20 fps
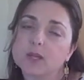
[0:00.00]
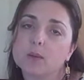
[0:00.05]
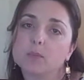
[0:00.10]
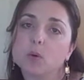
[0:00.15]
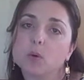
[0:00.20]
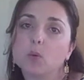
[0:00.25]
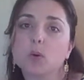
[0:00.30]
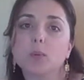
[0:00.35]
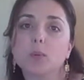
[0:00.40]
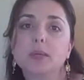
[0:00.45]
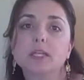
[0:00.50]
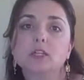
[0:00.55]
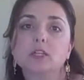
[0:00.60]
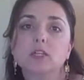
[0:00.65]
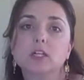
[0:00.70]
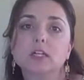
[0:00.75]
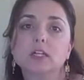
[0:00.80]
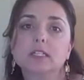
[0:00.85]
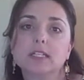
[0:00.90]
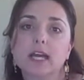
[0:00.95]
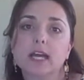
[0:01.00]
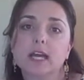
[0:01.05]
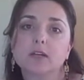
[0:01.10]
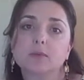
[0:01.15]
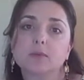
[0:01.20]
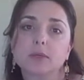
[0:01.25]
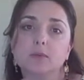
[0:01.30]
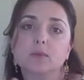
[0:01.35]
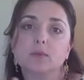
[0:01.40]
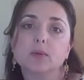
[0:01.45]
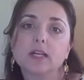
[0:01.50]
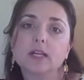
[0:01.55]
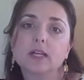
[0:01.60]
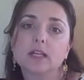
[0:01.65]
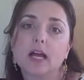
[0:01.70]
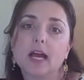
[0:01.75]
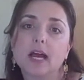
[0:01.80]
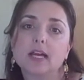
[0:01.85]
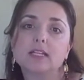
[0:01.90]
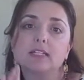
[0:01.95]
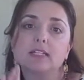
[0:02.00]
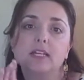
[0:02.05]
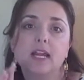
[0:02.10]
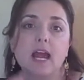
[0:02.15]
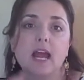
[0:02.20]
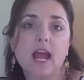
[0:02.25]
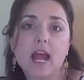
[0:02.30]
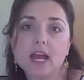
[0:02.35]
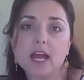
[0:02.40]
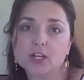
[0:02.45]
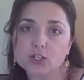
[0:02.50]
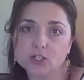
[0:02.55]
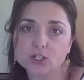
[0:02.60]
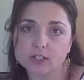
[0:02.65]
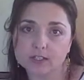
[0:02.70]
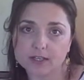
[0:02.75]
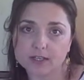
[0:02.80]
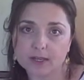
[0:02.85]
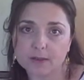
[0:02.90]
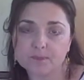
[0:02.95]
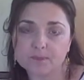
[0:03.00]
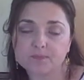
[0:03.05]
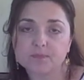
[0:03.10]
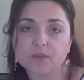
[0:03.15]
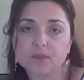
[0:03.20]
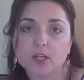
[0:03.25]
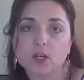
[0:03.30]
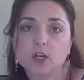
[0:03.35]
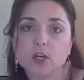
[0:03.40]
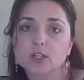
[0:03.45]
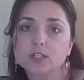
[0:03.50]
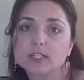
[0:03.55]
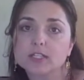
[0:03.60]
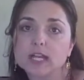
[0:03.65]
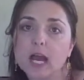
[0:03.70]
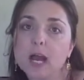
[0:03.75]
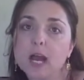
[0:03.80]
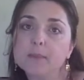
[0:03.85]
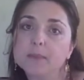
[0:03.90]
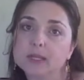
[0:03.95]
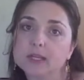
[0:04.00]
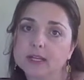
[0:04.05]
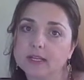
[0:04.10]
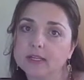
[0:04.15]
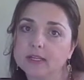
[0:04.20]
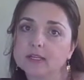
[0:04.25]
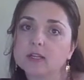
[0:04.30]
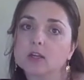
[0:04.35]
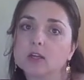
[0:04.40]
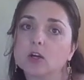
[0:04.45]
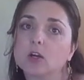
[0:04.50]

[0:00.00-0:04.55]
But when we looked at it, we realized that actually her dominant,